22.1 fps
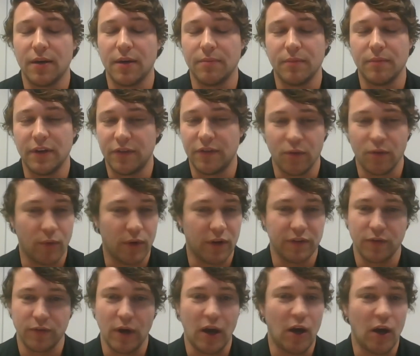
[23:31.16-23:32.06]
is the
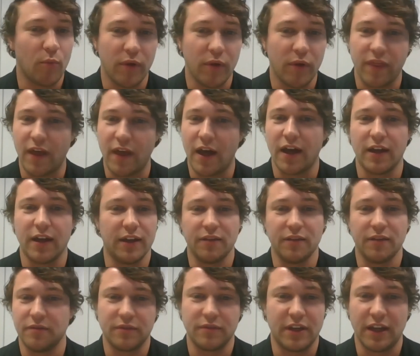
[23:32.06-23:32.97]
ones who help with that
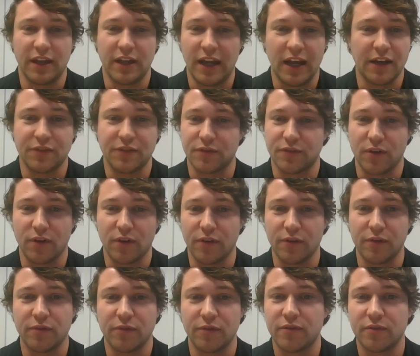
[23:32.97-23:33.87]
and can answer all
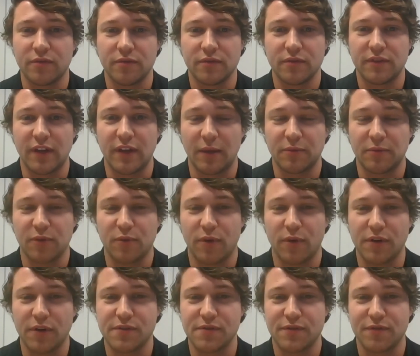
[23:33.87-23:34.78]
those types of
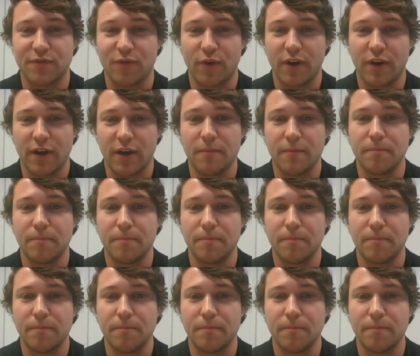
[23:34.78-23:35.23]
questions for you.